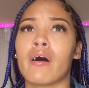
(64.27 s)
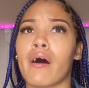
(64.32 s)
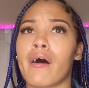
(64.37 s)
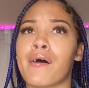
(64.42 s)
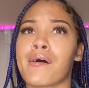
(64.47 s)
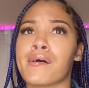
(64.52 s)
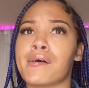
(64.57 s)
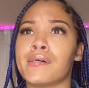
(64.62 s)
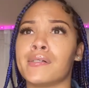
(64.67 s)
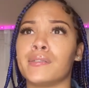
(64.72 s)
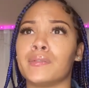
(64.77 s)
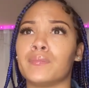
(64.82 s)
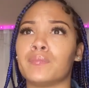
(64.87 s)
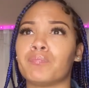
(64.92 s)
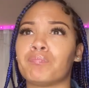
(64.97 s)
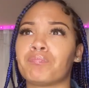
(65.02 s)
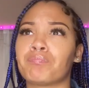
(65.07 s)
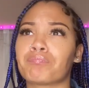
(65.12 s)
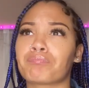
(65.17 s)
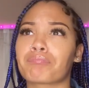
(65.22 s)
So
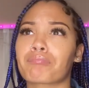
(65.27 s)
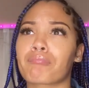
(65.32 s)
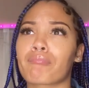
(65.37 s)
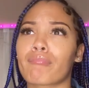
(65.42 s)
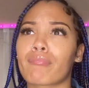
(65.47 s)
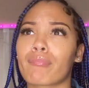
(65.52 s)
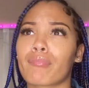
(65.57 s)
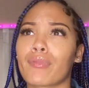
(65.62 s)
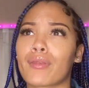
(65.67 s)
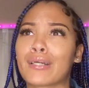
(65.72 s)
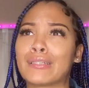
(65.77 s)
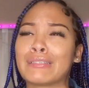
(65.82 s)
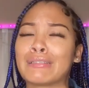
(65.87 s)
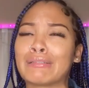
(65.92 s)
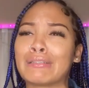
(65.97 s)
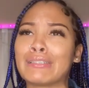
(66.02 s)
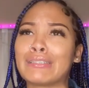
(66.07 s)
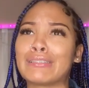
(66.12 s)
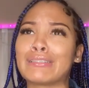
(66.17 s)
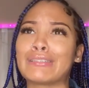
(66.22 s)

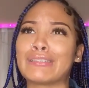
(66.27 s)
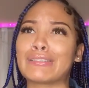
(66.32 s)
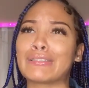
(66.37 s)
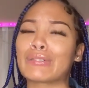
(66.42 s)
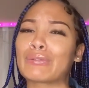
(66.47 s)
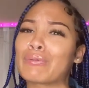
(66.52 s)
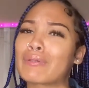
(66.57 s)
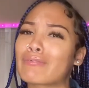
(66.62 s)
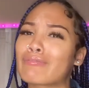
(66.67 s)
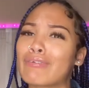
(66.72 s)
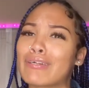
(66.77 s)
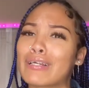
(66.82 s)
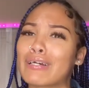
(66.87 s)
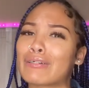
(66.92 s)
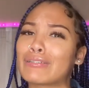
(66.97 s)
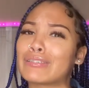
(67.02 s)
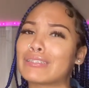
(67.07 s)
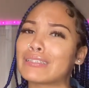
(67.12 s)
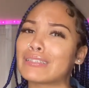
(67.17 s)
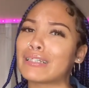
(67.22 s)
this is just a quick
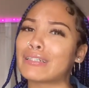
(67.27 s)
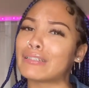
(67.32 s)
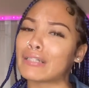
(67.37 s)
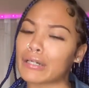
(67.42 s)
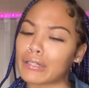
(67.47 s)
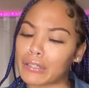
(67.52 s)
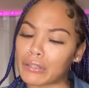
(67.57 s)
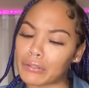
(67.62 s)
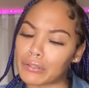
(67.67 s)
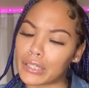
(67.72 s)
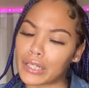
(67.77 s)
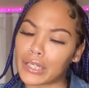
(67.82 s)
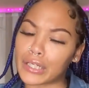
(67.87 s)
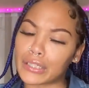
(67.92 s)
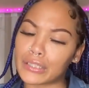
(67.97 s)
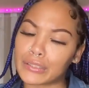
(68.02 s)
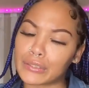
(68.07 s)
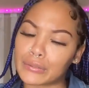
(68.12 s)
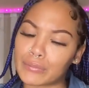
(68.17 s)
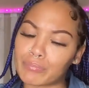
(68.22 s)
video, just letting y'all know that
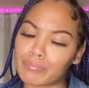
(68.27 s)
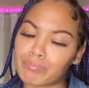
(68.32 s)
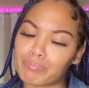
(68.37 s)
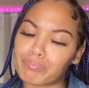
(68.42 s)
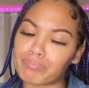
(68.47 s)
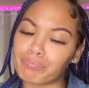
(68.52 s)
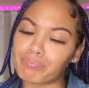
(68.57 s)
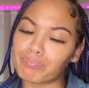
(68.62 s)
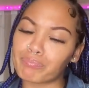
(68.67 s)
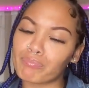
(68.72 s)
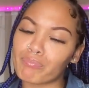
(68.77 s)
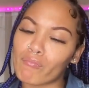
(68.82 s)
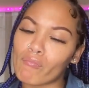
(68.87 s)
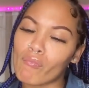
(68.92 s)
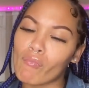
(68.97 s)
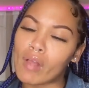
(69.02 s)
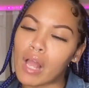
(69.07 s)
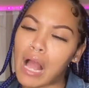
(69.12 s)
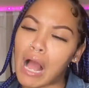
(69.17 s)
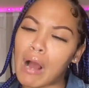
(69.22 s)

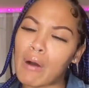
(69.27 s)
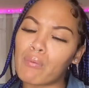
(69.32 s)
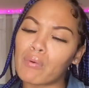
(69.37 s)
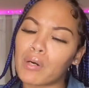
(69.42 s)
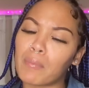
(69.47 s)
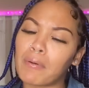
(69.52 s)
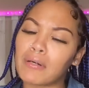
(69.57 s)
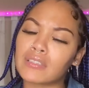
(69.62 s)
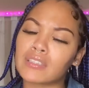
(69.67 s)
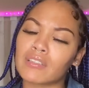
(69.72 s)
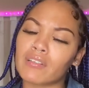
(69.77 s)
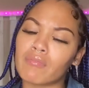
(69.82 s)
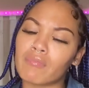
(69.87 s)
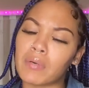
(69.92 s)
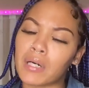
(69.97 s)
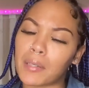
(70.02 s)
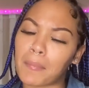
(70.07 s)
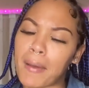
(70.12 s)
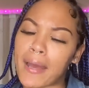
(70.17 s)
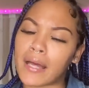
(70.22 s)
I will post a
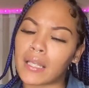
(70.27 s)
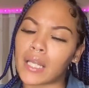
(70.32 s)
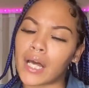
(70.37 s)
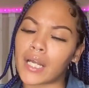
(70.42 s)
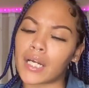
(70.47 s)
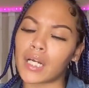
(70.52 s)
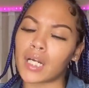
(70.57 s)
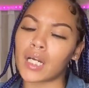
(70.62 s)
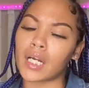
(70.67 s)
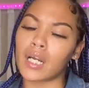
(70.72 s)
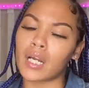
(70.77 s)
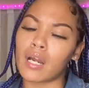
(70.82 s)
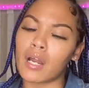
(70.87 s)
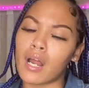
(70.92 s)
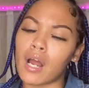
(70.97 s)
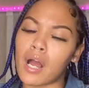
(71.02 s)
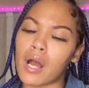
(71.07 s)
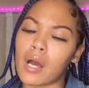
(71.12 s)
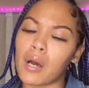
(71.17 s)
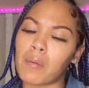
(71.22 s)
mukbang later,
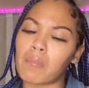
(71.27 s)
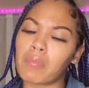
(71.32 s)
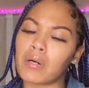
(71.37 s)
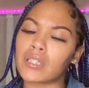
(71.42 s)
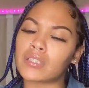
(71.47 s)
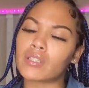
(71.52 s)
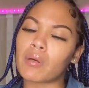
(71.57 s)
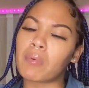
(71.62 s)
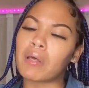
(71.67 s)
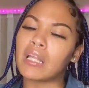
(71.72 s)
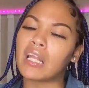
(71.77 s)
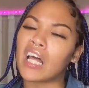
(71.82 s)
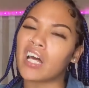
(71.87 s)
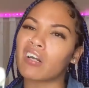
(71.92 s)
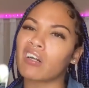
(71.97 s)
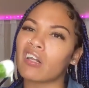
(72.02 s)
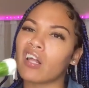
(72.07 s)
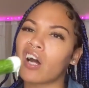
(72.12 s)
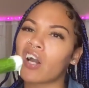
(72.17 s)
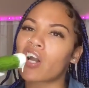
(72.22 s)
but it's gonna be
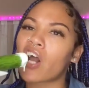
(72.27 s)
real.